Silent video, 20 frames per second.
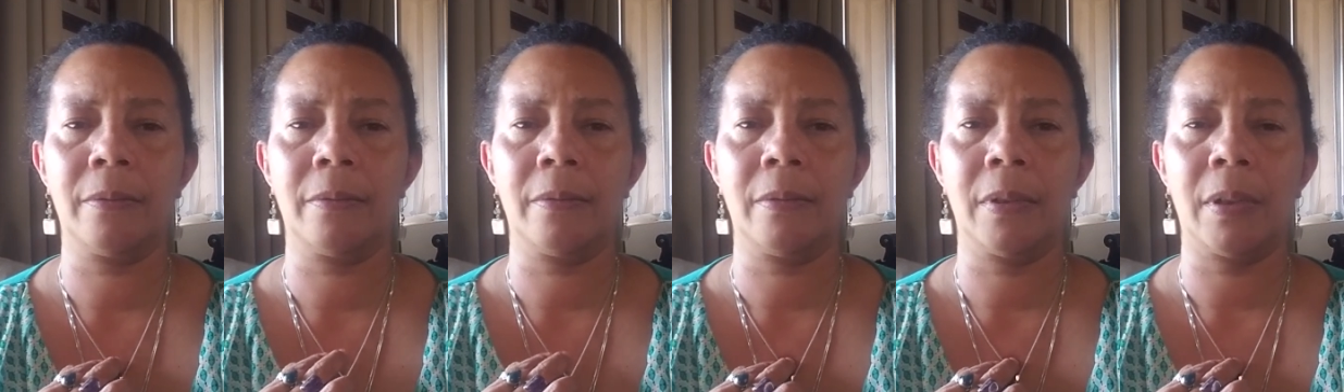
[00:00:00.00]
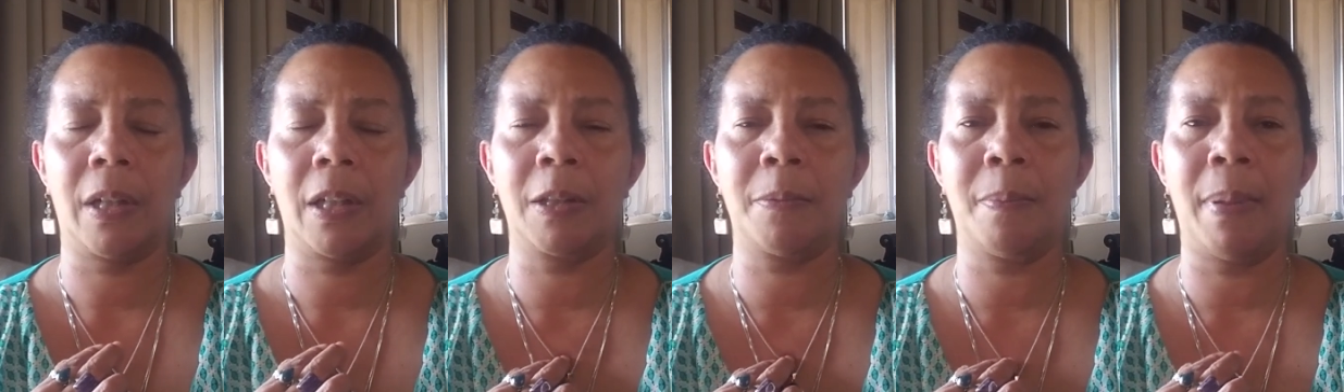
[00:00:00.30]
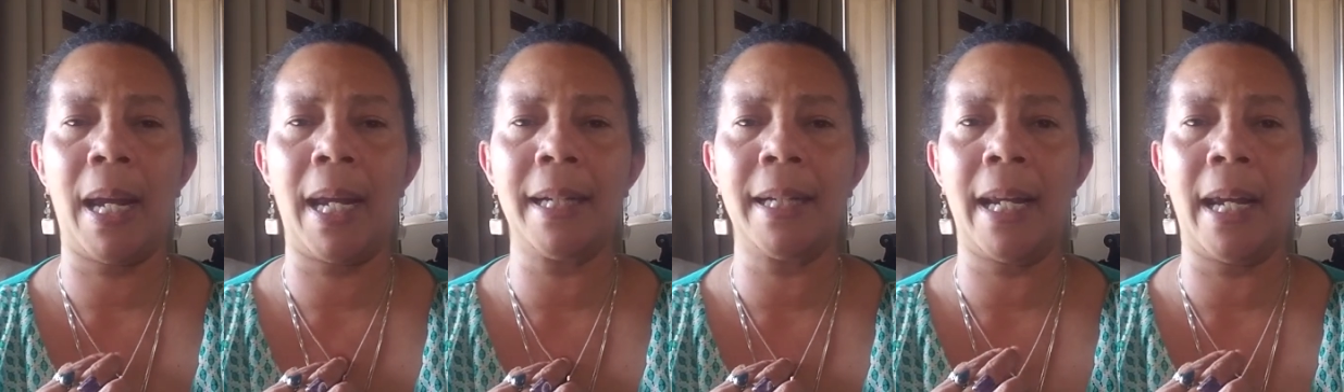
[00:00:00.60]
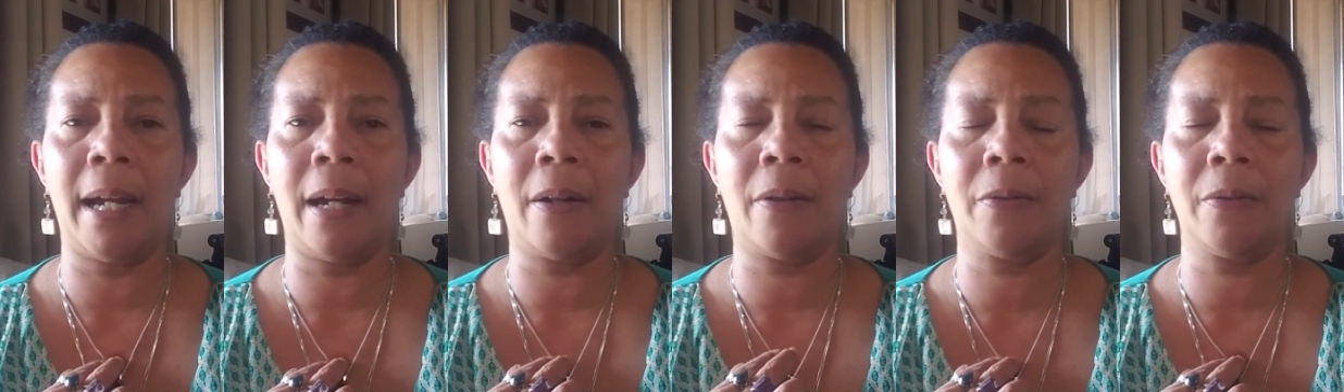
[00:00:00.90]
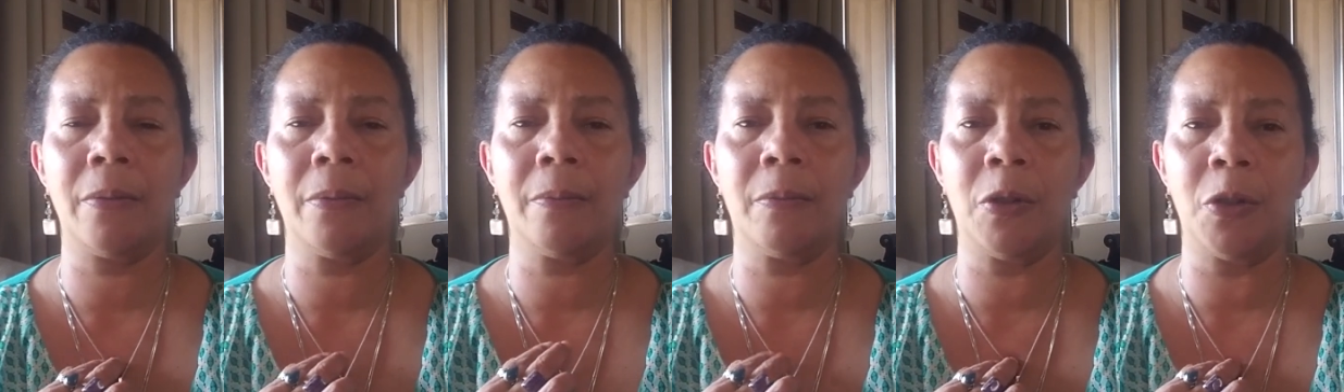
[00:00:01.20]
Because by now,
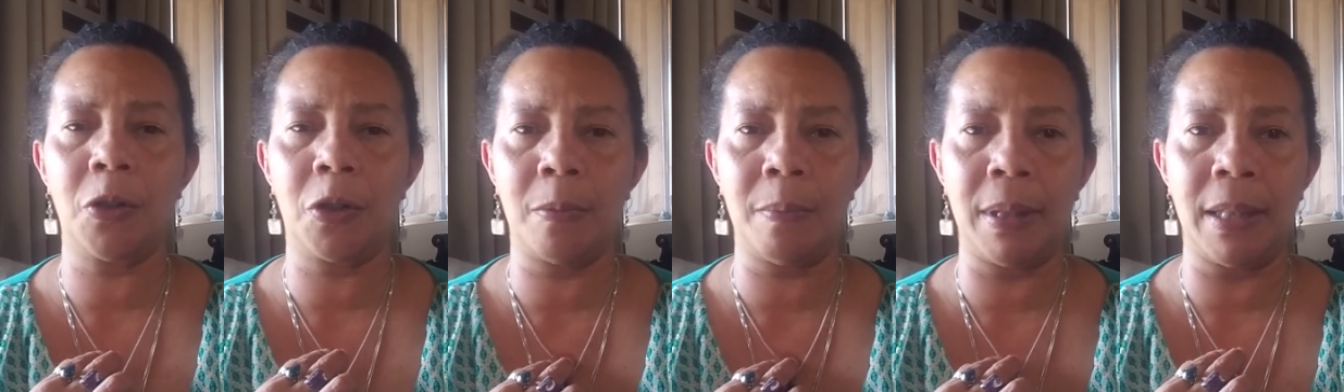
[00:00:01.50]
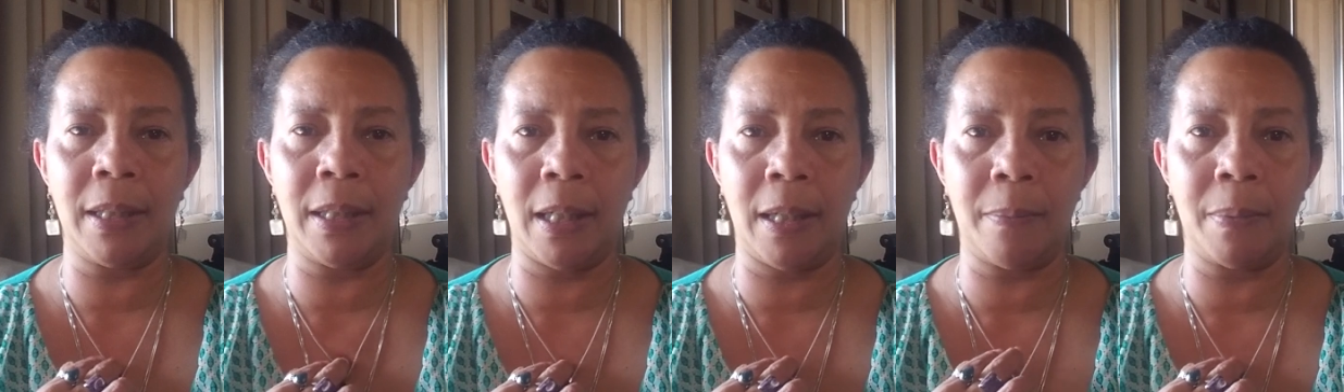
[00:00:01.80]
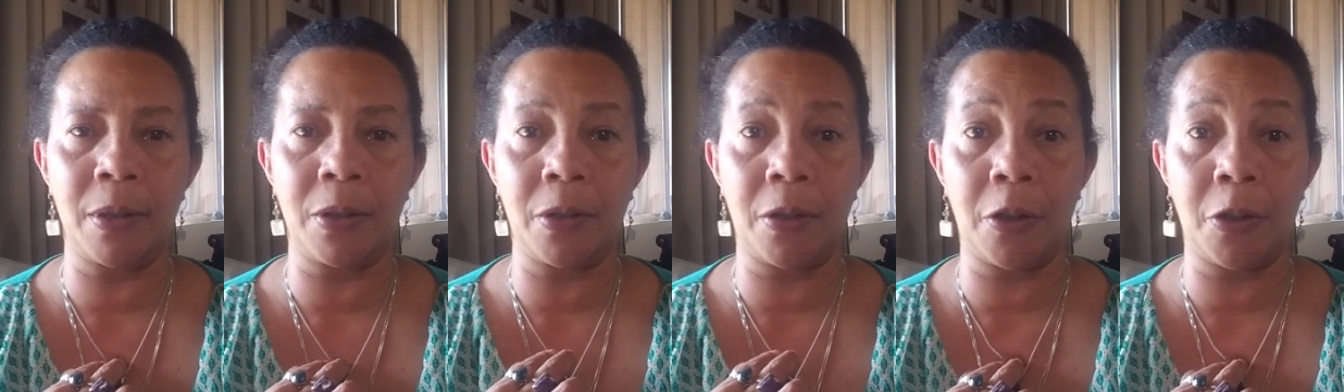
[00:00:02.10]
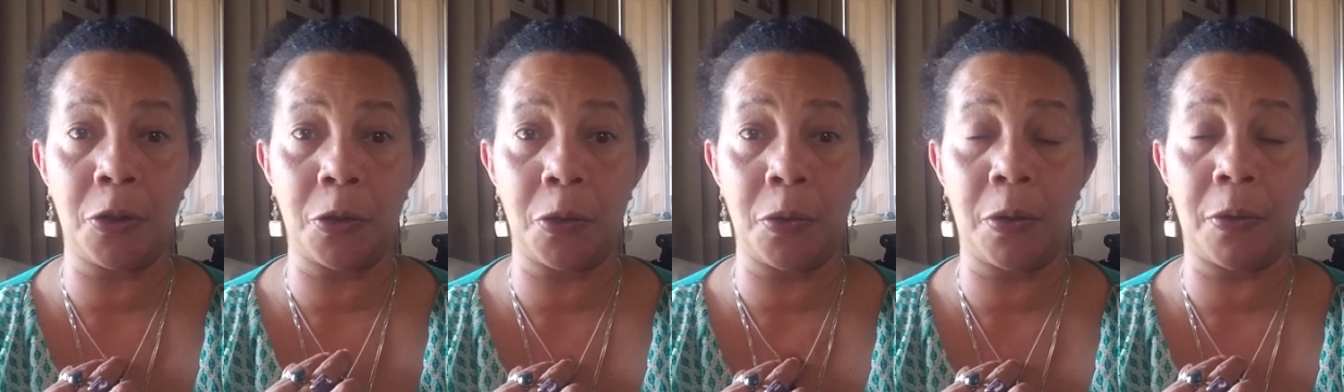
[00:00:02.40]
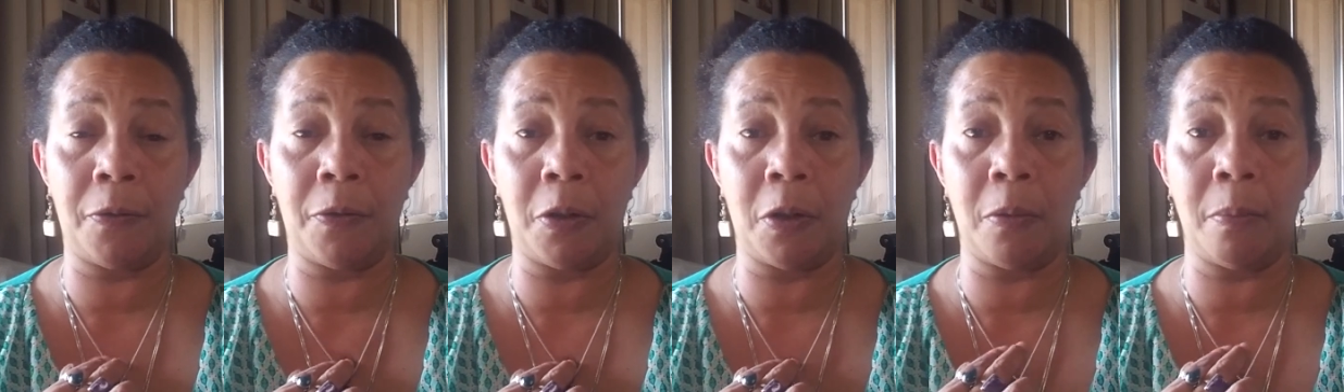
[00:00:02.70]
you should be deep into the truth
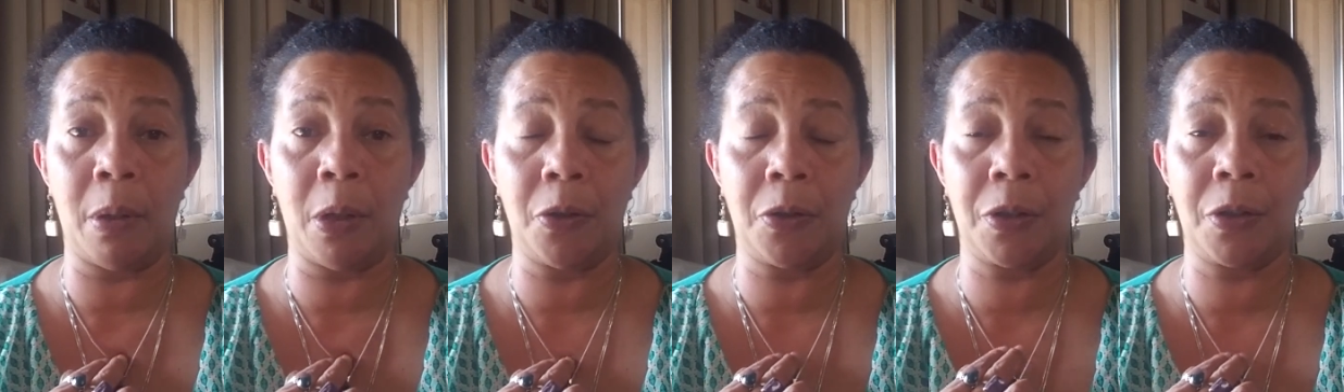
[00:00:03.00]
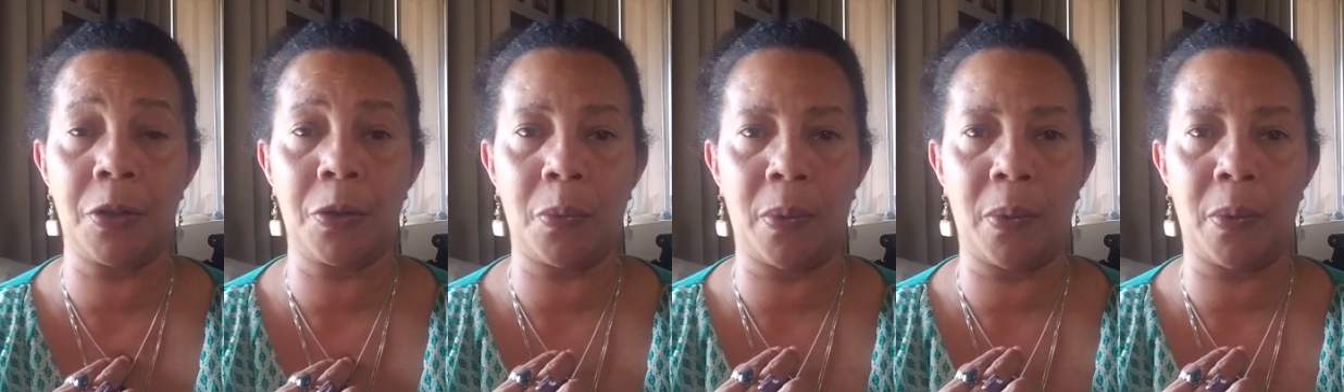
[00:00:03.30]
of your emotions,